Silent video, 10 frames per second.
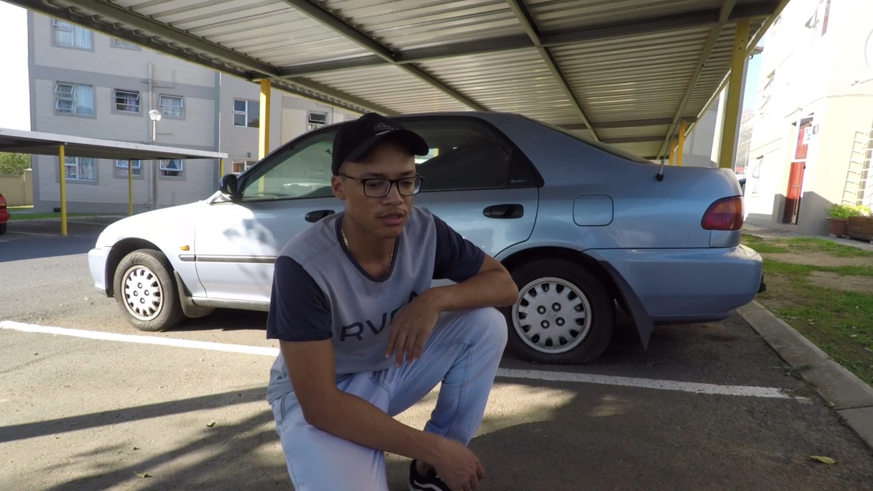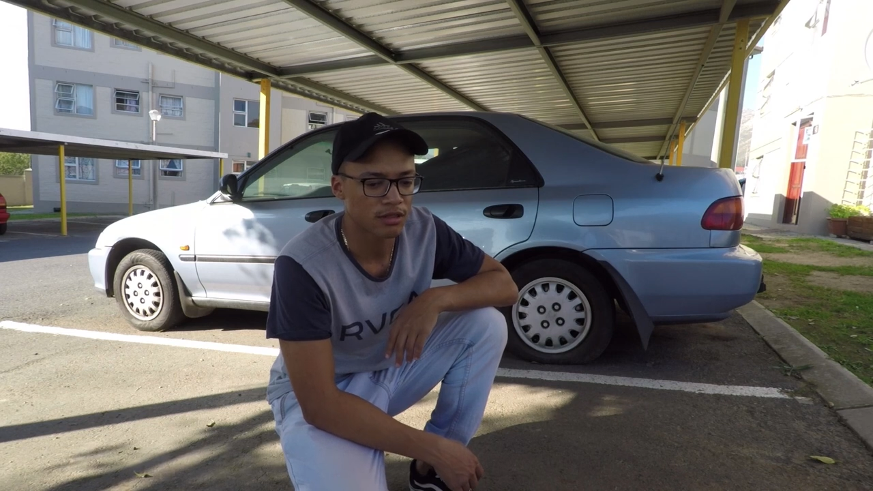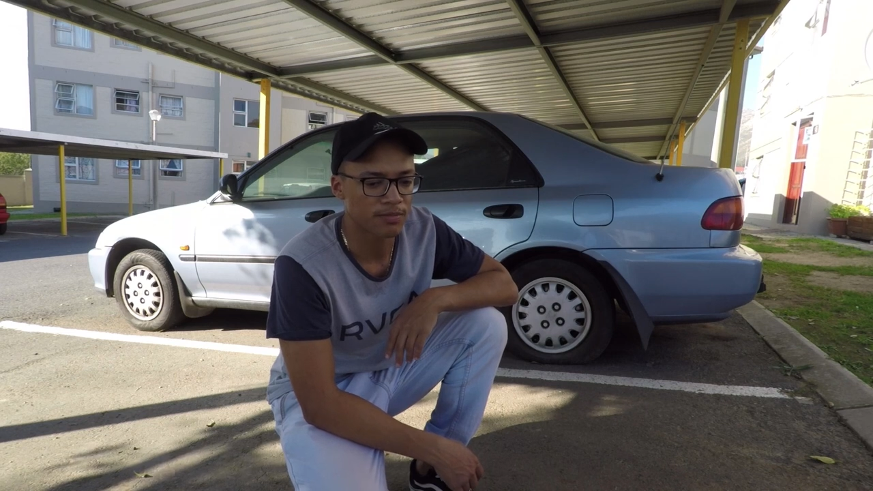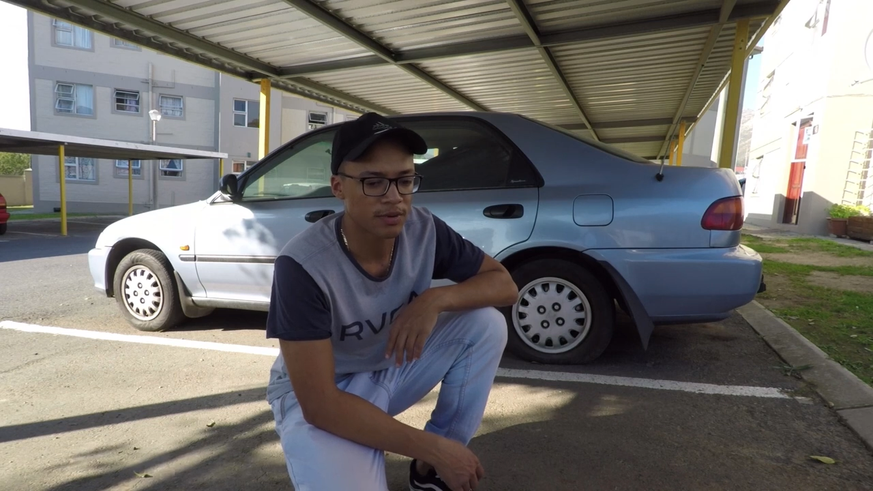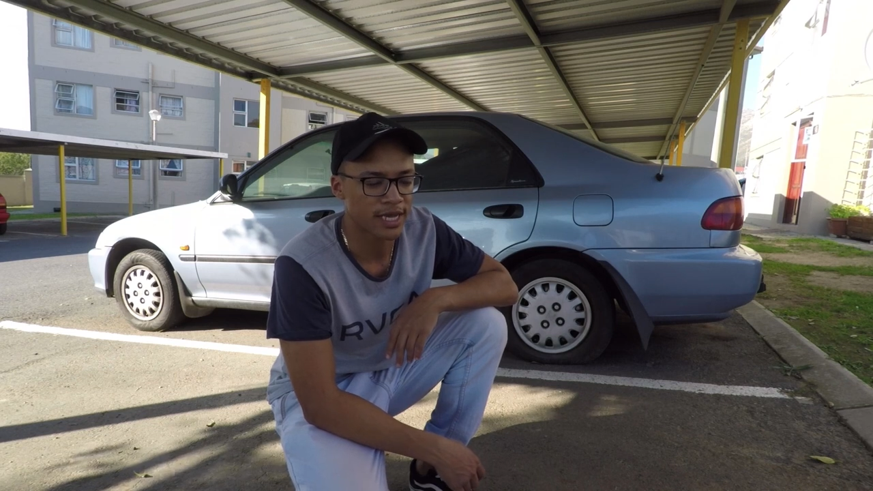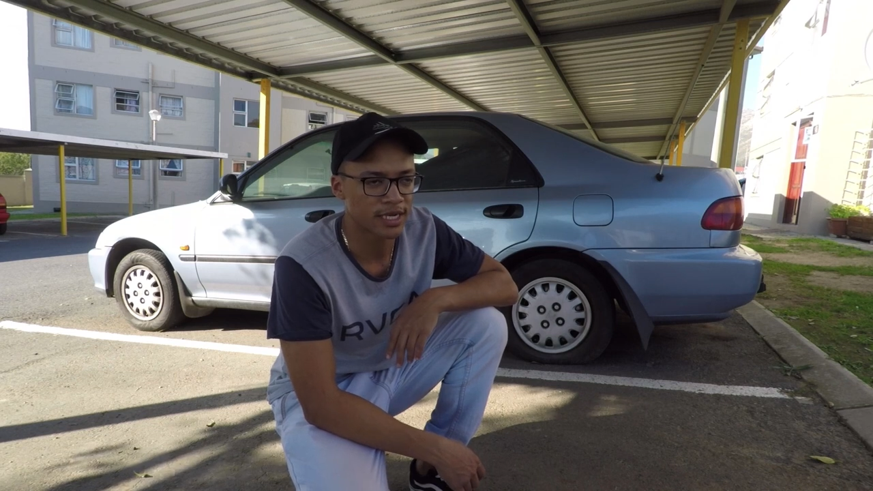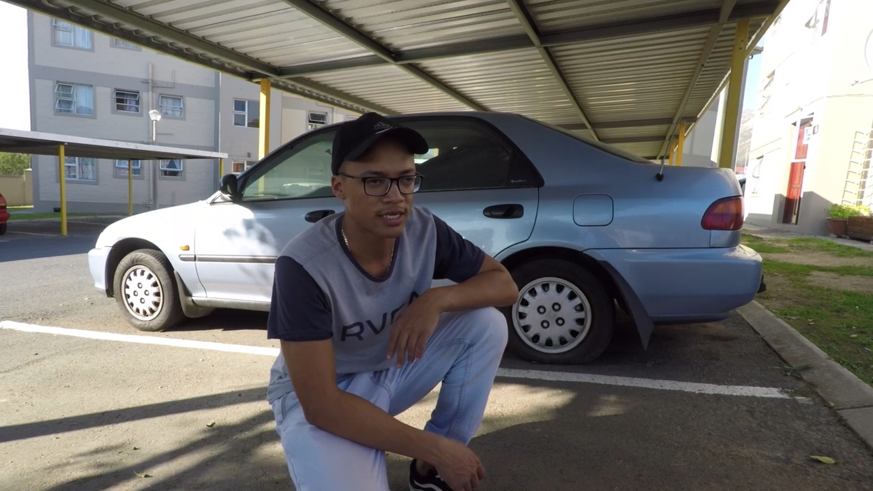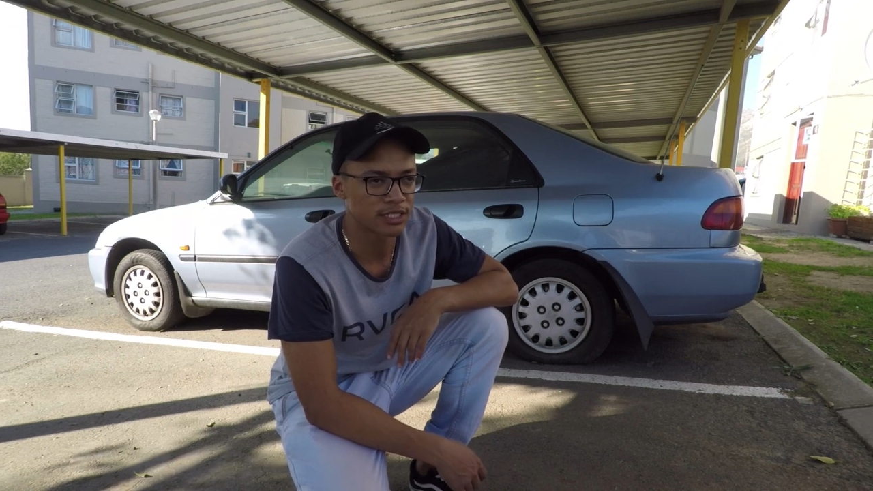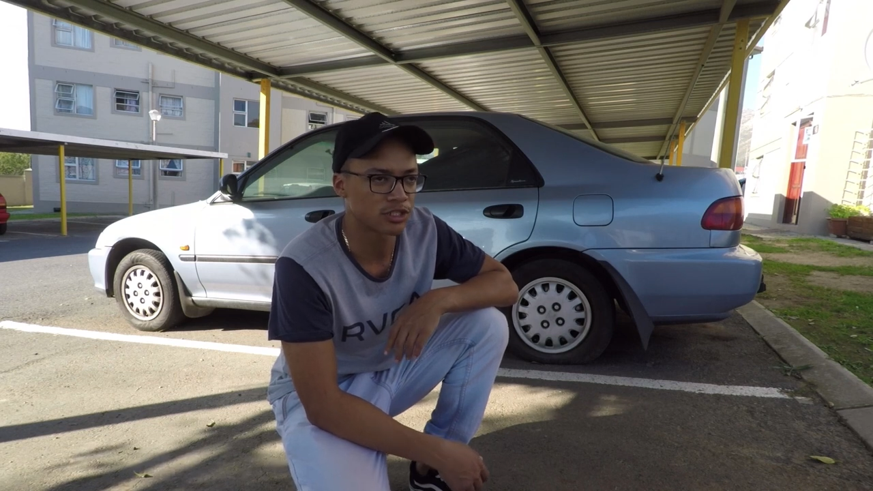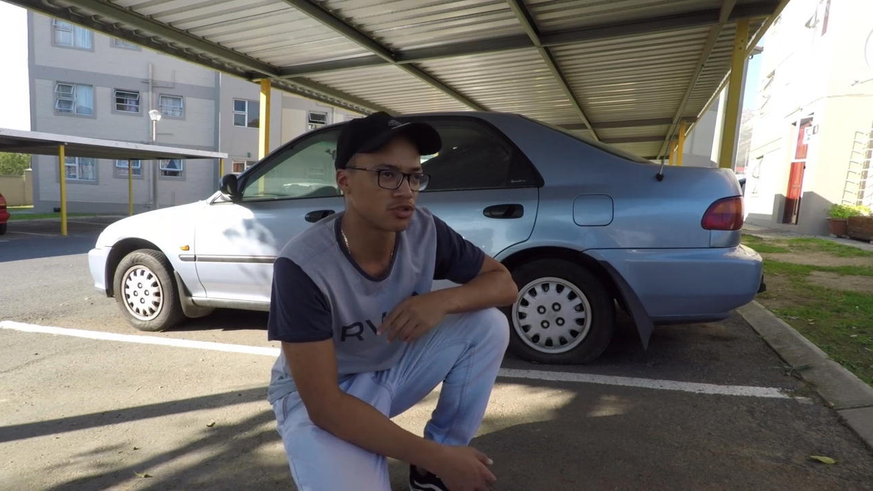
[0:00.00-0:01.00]
the plan
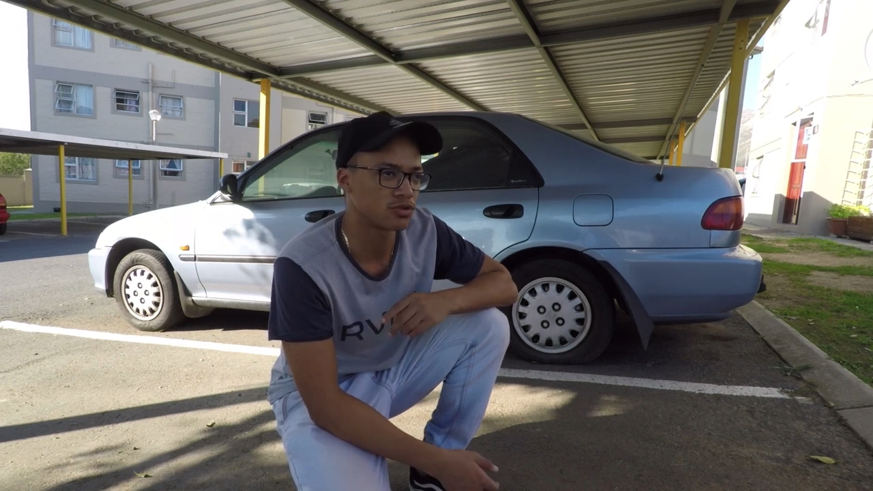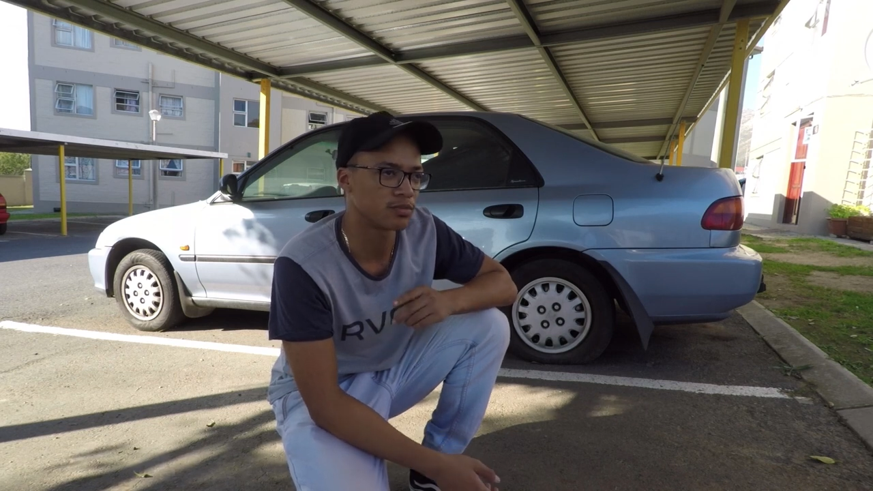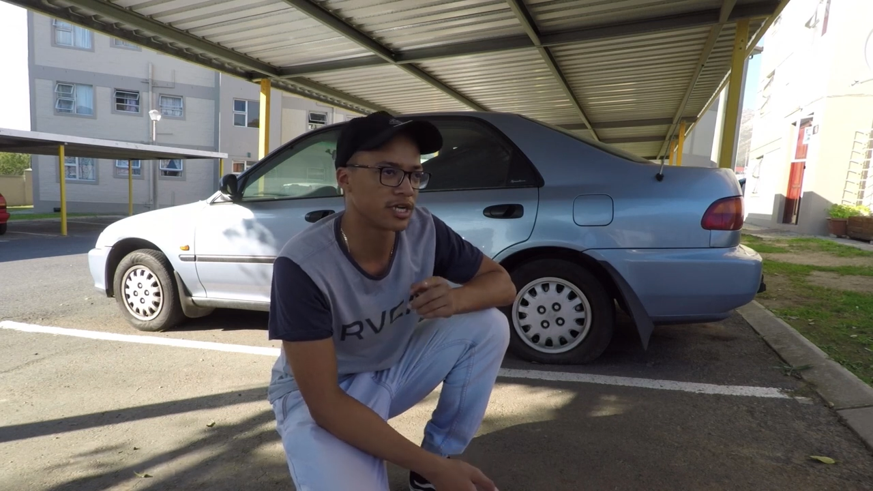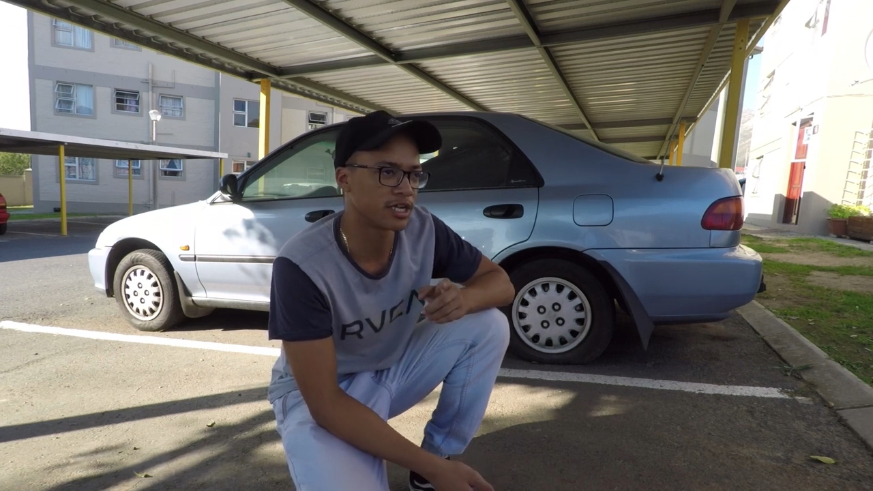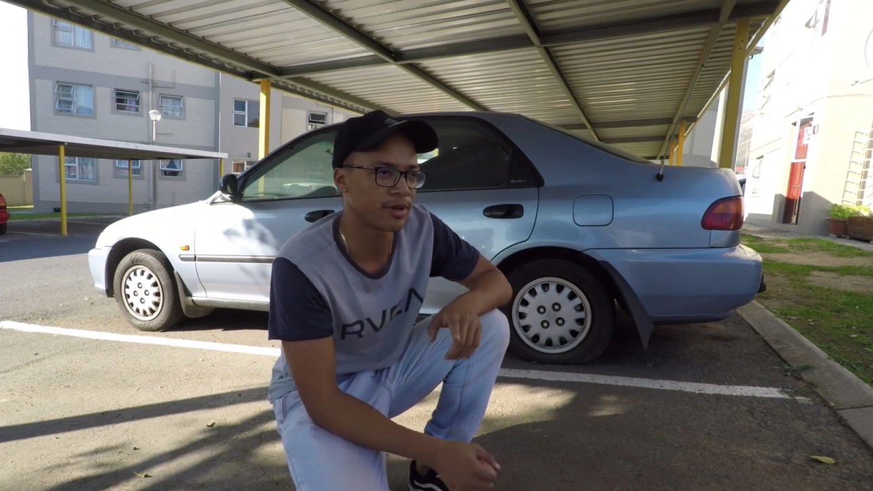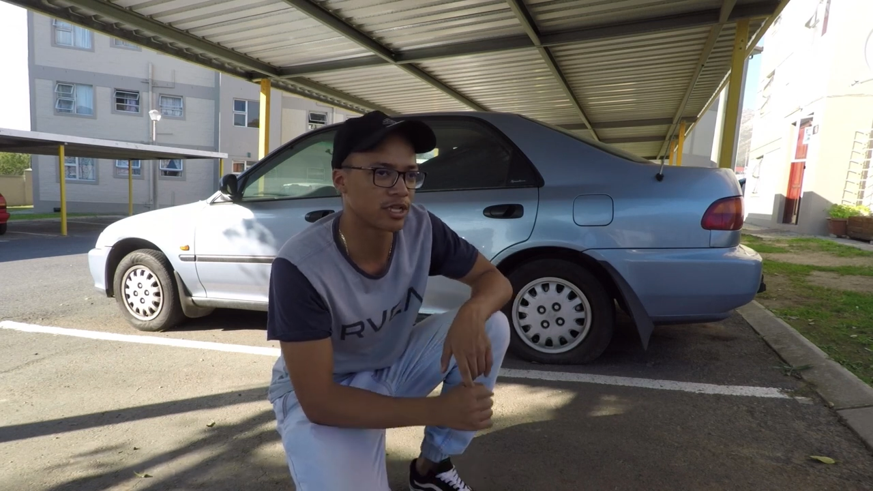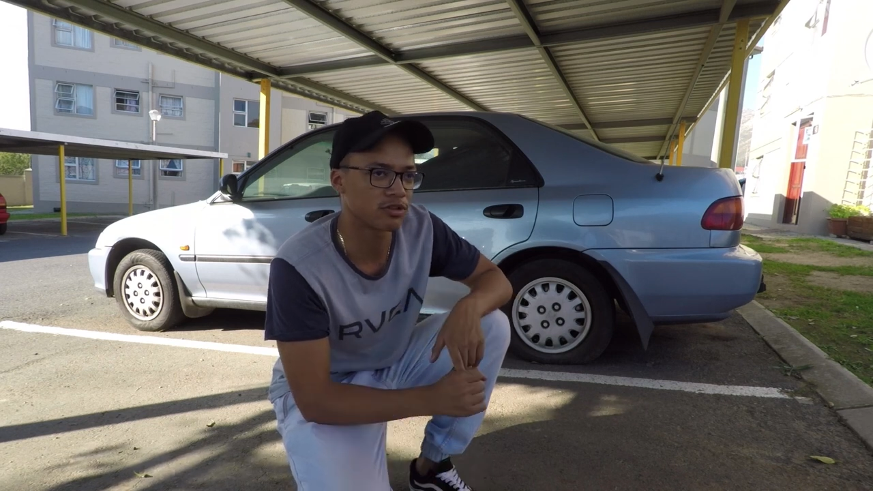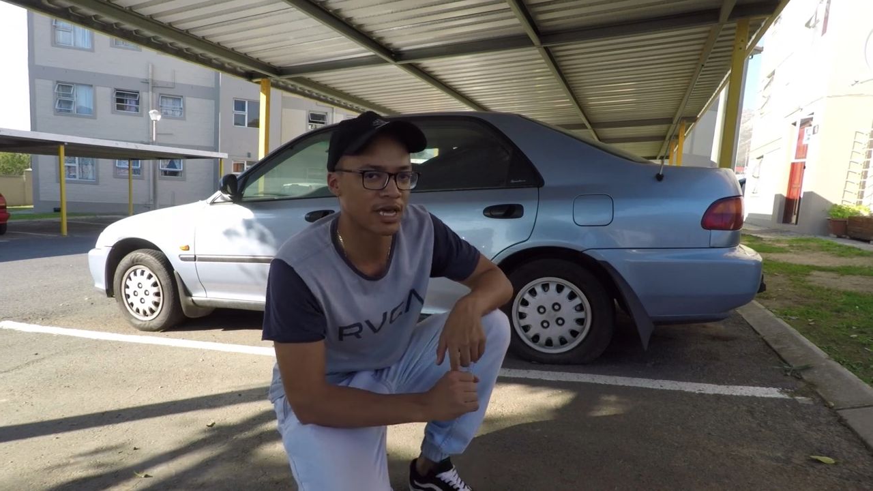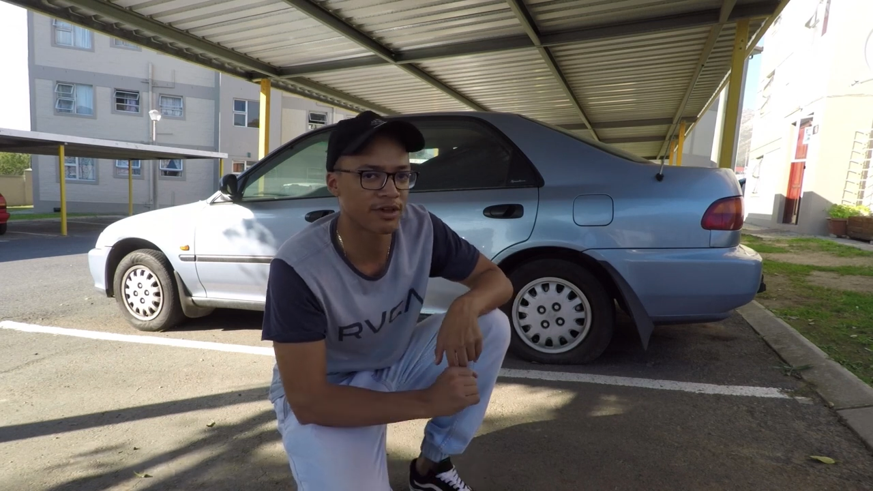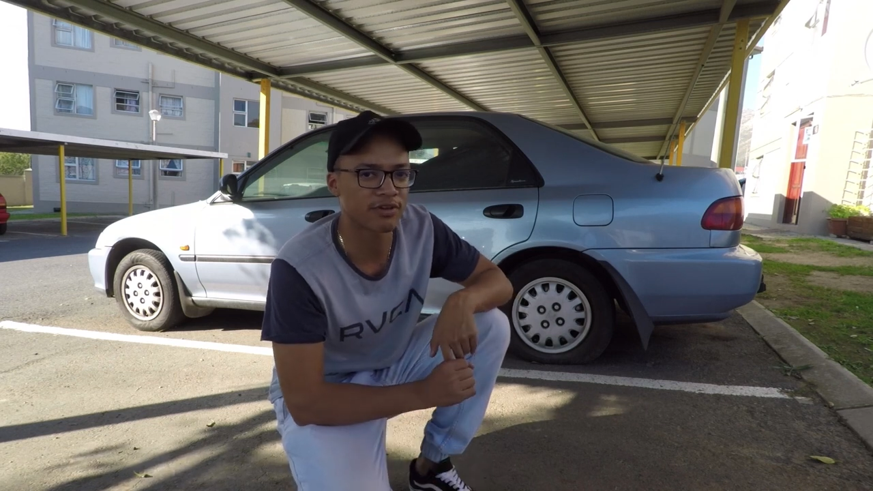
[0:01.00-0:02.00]
is to bring it back to life